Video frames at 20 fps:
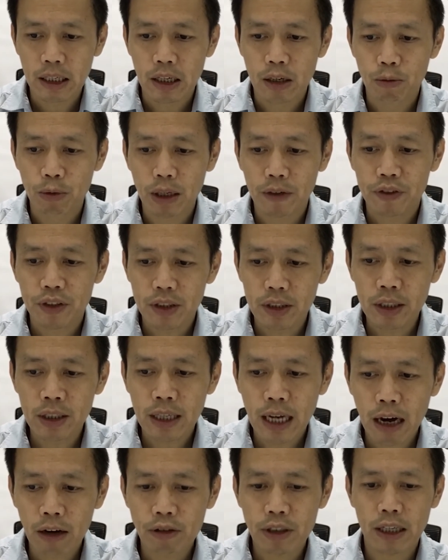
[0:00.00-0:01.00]
we have seen
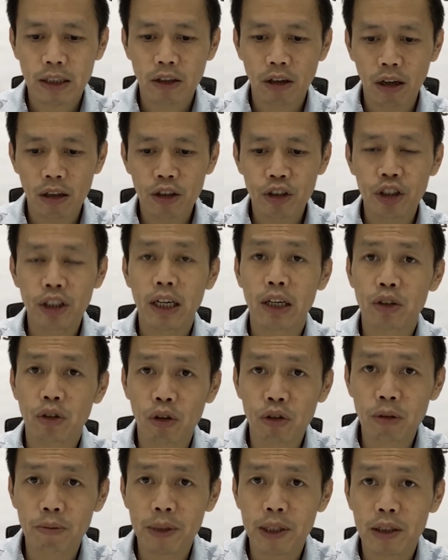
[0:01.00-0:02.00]
how technology has
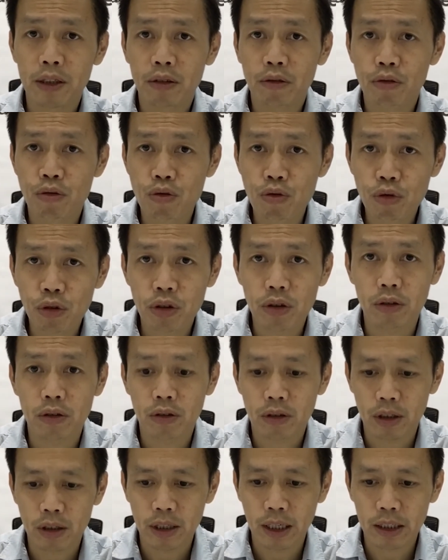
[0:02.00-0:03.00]
also been the crucial
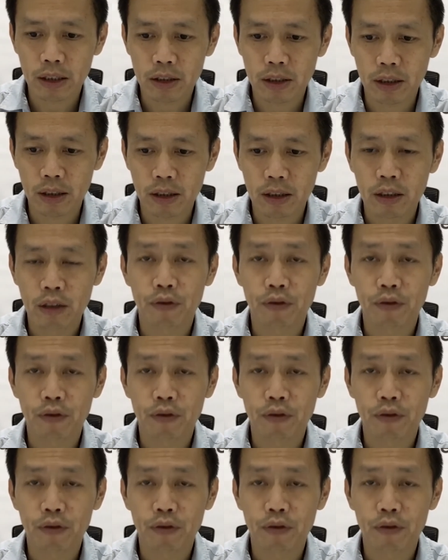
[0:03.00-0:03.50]
connector